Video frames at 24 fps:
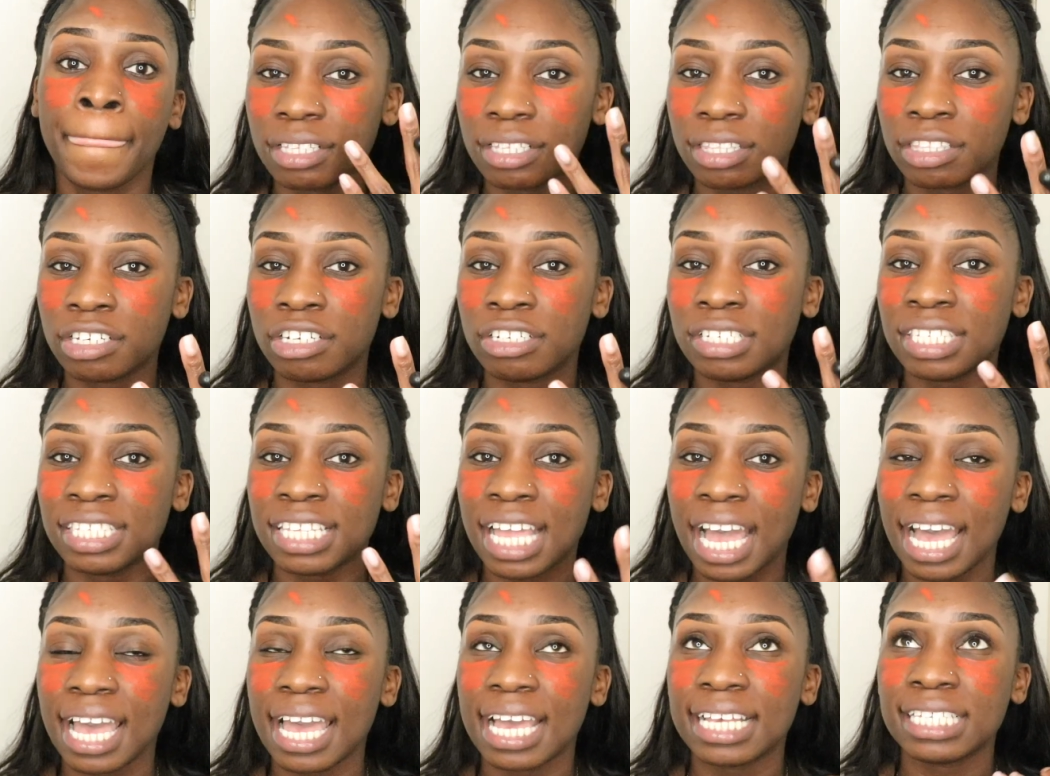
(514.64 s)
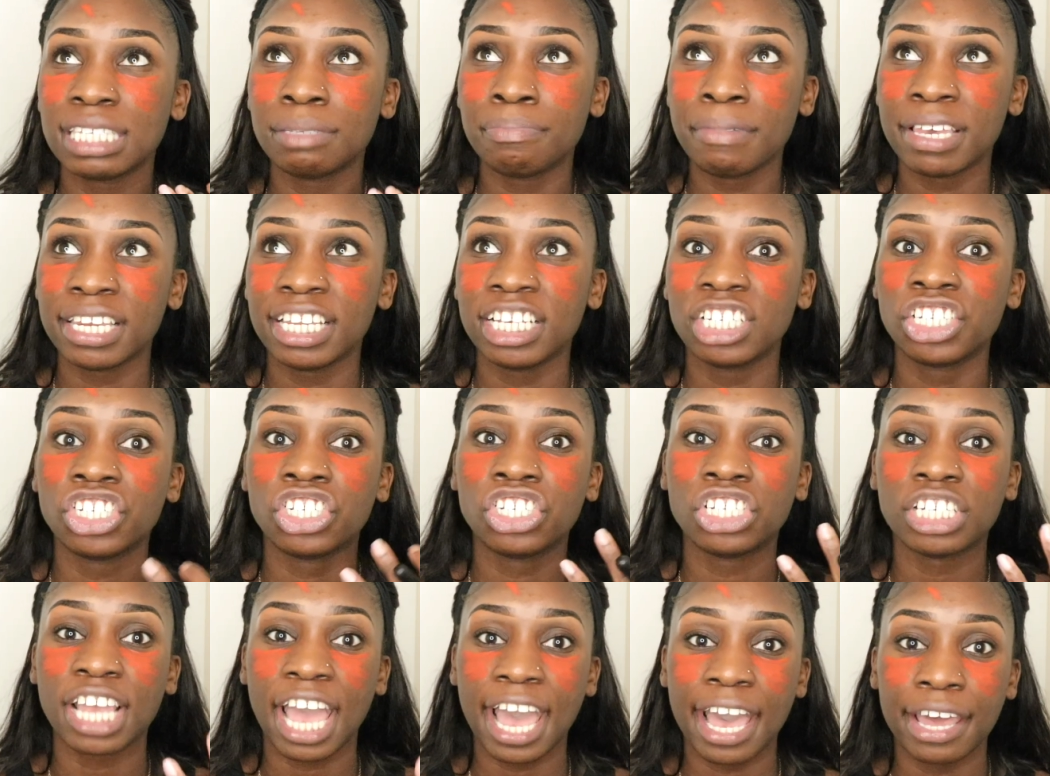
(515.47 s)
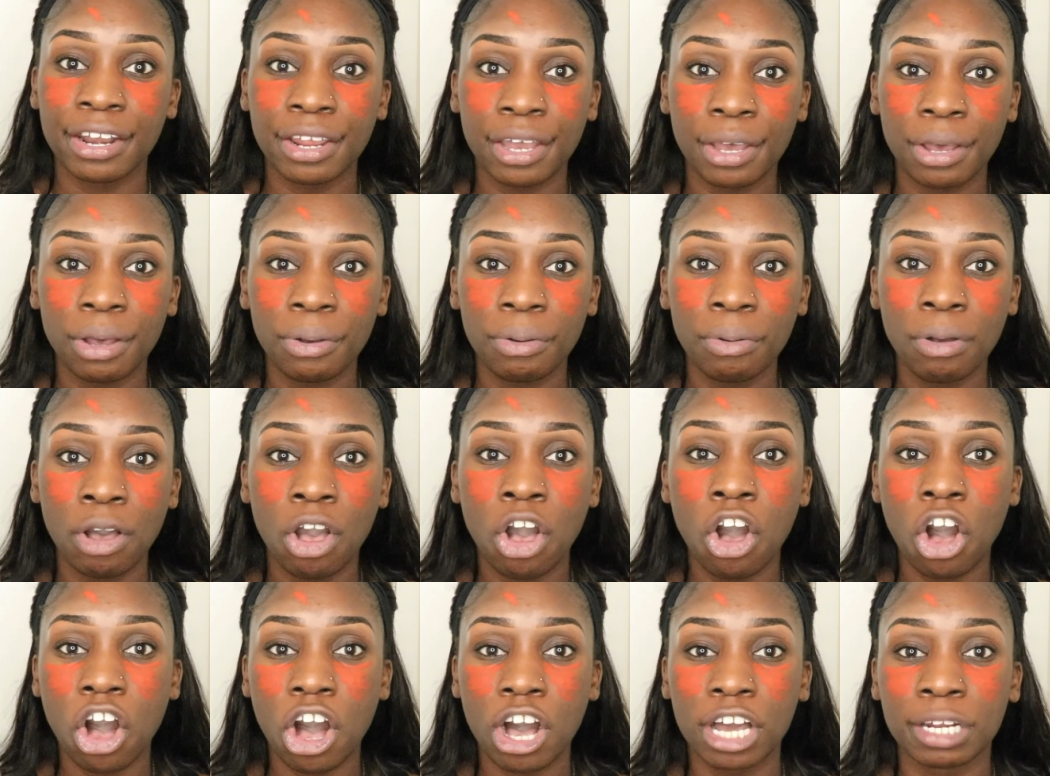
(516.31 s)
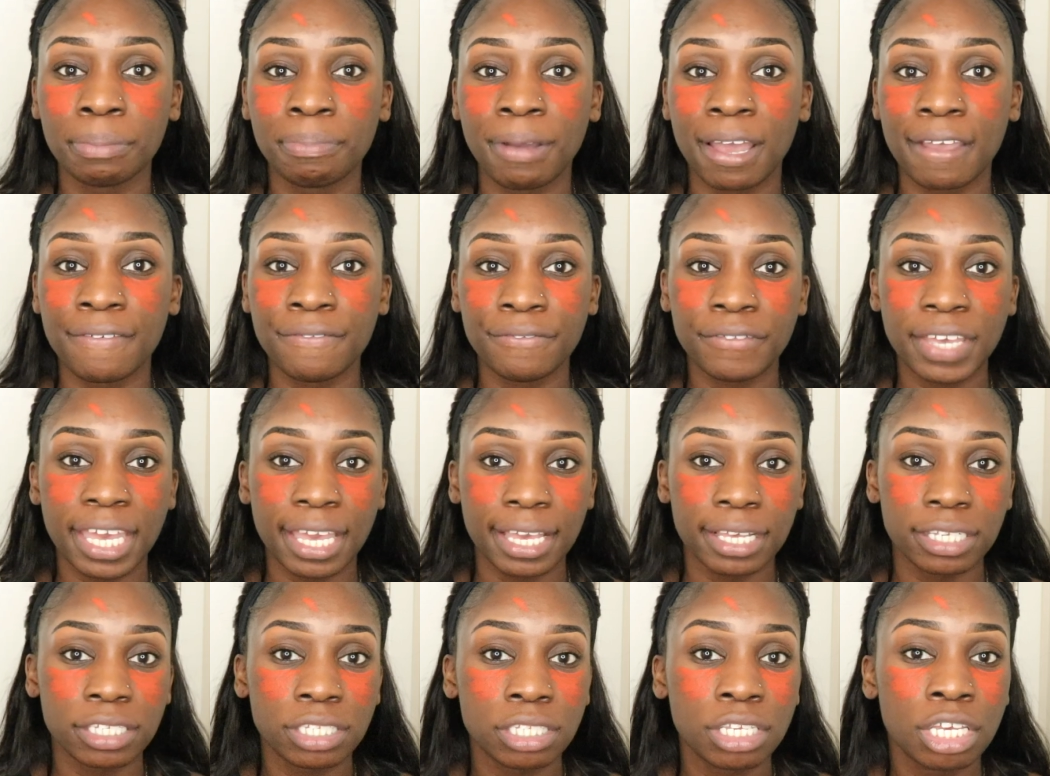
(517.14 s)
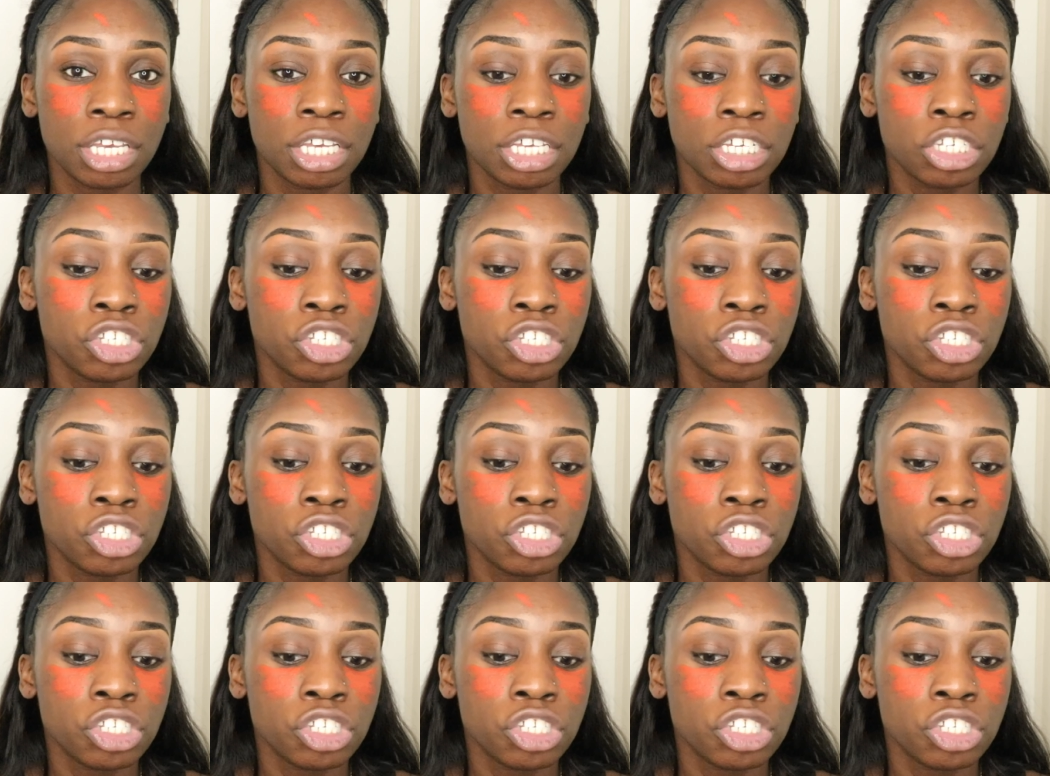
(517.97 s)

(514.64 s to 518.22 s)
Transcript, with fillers: there's not as many shadow on my face.